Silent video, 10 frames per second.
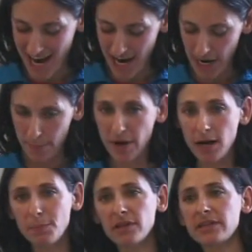
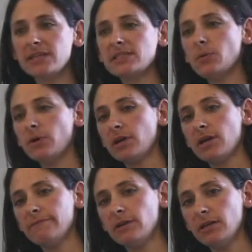A couple of things that
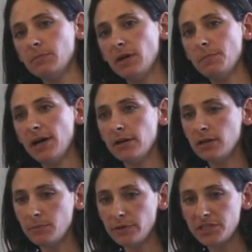weren't covered in my
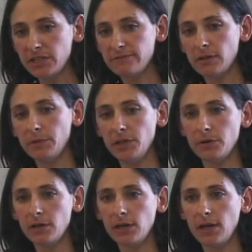bio. I'm originally from New
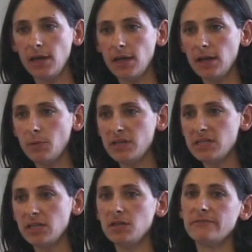York, and I
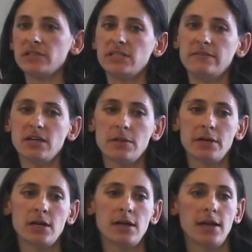went to the University of
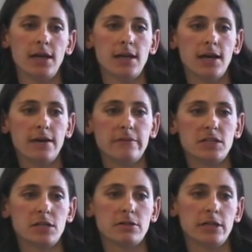Delaware, and I have
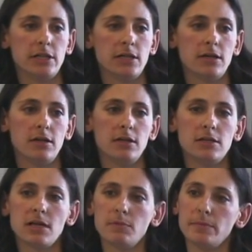a degree in
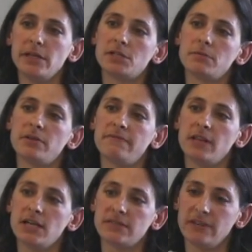a double major with
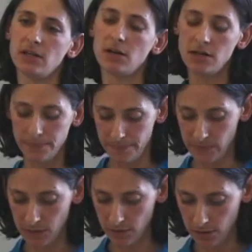philosophy and art,
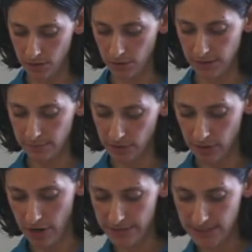so a good old
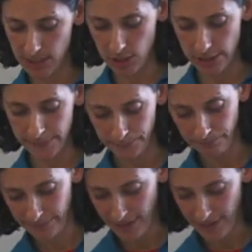liberal arts degree.